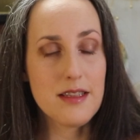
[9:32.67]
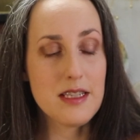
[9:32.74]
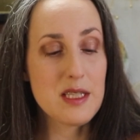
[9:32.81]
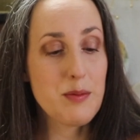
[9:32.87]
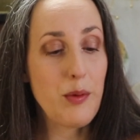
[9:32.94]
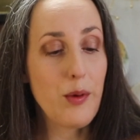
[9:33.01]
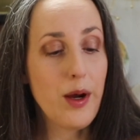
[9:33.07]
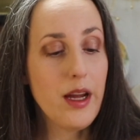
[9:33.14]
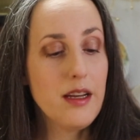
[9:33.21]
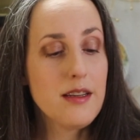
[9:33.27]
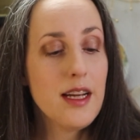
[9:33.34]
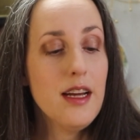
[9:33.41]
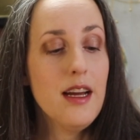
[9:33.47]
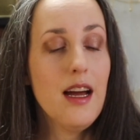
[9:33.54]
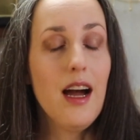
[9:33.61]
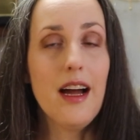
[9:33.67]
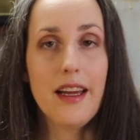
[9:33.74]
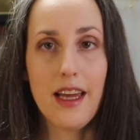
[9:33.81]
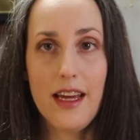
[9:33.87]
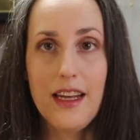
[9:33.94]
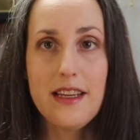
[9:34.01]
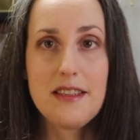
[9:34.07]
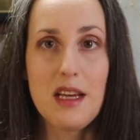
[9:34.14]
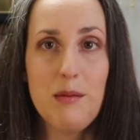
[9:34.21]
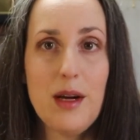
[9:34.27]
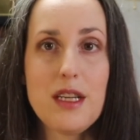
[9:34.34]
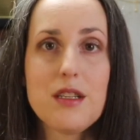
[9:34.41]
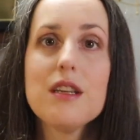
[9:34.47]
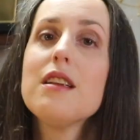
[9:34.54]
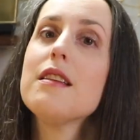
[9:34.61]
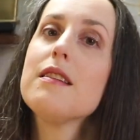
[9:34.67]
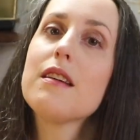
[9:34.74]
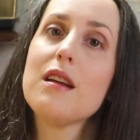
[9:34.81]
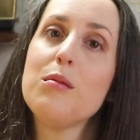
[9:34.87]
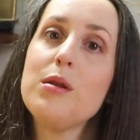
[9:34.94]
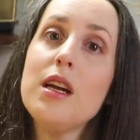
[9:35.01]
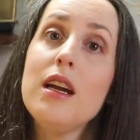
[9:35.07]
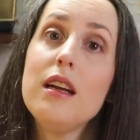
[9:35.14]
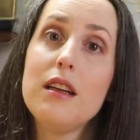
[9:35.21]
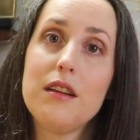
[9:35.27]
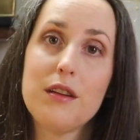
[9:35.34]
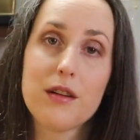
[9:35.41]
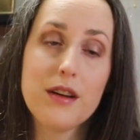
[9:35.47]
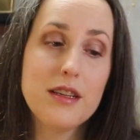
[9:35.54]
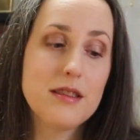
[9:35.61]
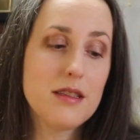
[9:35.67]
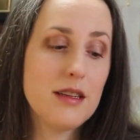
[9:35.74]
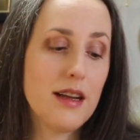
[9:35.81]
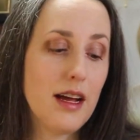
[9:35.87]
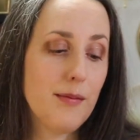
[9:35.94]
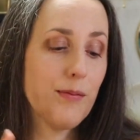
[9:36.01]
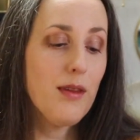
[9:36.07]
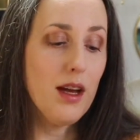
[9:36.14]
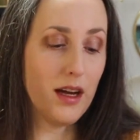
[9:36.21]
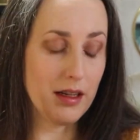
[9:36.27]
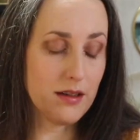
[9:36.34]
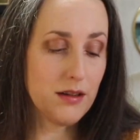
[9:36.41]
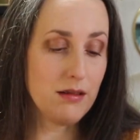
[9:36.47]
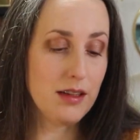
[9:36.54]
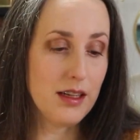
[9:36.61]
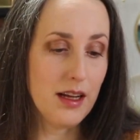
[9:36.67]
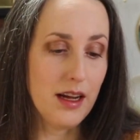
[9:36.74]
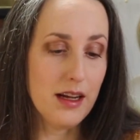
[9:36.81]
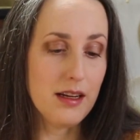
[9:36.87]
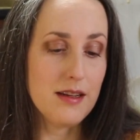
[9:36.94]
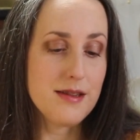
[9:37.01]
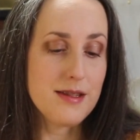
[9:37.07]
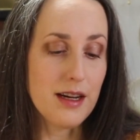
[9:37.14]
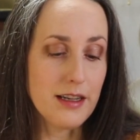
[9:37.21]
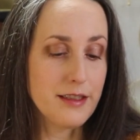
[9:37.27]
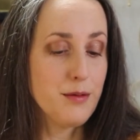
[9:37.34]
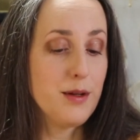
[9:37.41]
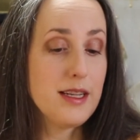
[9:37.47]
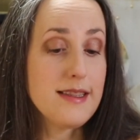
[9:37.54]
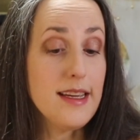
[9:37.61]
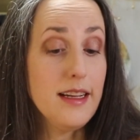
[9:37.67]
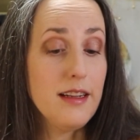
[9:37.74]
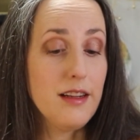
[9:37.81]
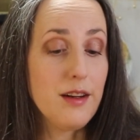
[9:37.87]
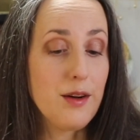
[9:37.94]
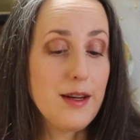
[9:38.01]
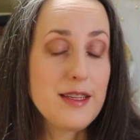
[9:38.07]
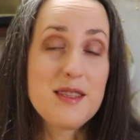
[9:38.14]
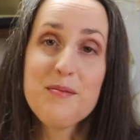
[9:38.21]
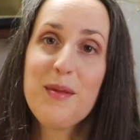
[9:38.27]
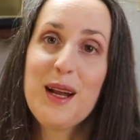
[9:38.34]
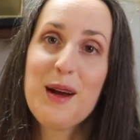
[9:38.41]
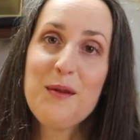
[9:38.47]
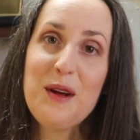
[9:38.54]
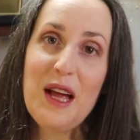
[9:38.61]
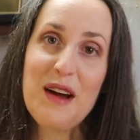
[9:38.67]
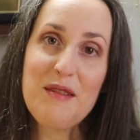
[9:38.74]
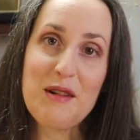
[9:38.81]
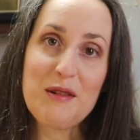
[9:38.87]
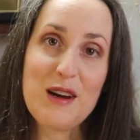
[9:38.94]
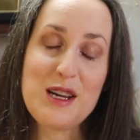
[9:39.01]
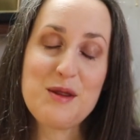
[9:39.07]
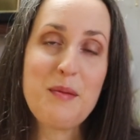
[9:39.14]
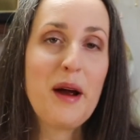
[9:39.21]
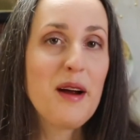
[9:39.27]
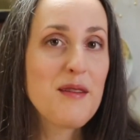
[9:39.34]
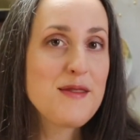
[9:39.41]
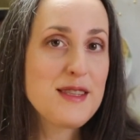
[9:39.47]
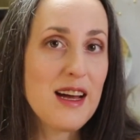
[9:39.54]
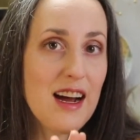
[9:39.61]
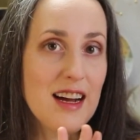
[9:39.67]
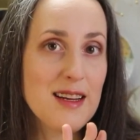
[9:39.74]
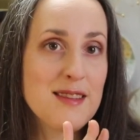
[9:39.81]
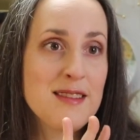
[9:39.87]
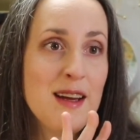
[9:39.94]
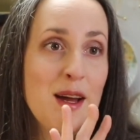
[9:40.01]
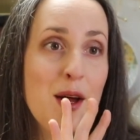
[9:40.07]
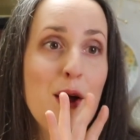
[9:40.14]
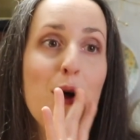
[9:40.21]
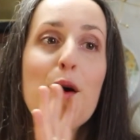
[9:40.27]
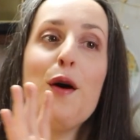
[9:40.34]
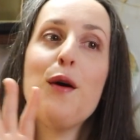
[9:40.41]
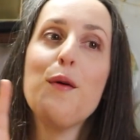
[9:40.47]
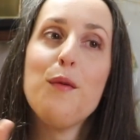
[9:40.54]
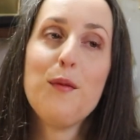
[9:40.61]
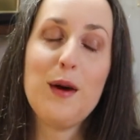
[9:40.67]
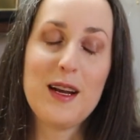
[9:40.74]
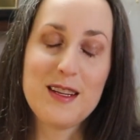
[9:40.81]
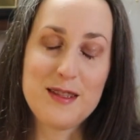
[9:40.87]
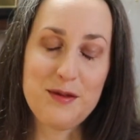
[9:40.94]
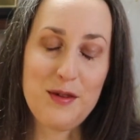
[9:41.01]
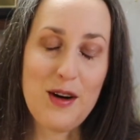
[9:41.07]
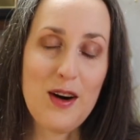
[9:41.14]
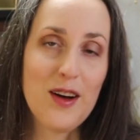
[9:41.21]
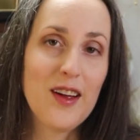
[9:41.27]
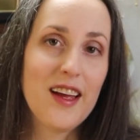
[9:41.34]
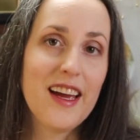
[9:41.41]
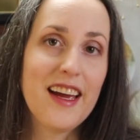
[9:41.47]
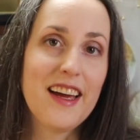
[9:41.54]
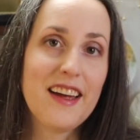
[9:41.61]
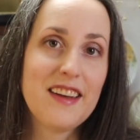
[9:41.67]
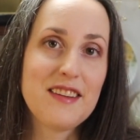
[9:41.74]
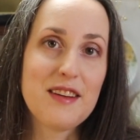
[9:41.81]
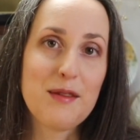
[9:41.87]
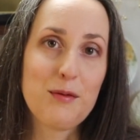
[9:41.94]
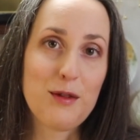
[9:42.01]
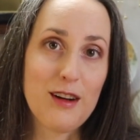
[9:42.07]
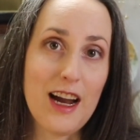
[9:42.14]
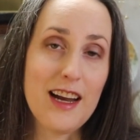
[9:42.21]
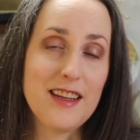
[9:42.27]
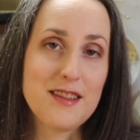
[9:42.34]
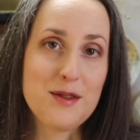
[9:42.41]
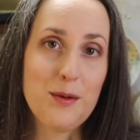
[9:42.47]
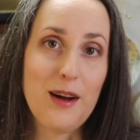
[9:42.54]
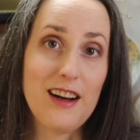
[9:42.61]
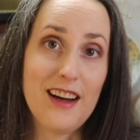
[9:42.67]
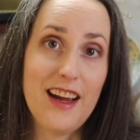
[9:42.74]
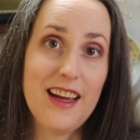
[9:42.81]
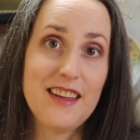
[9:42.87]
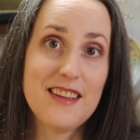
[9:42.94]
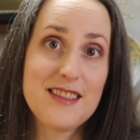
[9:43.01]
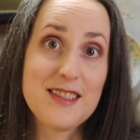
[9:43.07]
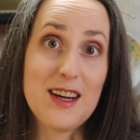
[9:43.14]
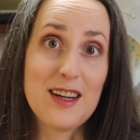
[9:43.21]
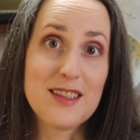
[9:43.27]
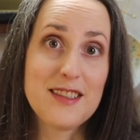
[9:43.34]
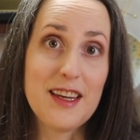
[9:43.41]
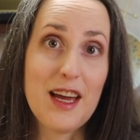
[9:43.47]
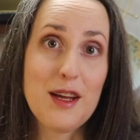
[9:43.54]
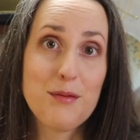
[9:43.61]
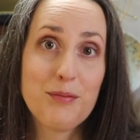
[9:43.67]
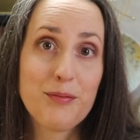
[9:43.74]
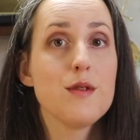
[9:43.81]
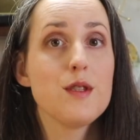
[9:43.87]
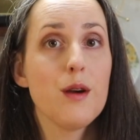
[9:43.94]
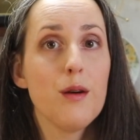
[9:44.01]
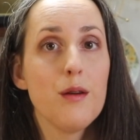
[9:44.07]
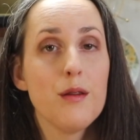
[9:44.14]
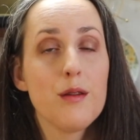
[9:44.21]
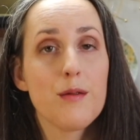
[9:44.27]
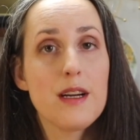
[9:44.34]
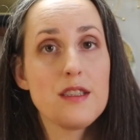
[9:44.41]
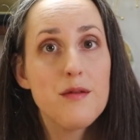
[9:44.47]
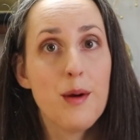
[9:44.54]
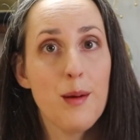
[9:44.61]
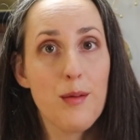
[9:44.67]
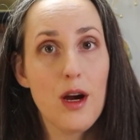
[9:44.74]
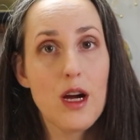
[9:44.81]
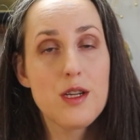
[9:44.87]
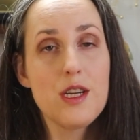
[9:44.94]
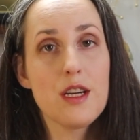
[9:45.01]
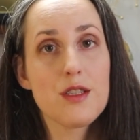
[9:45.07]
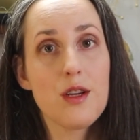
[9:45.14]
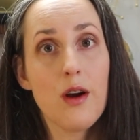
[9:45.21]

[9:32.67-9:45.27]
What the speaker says: this point. Again, as I mentioned, it's going to be 80 degrees today. I don't need hand knit socks when it's 80 degrees, but I will have a fresh pair of socks when it's fall and we're ready to wear hand-knit socks again. So the rest of my projects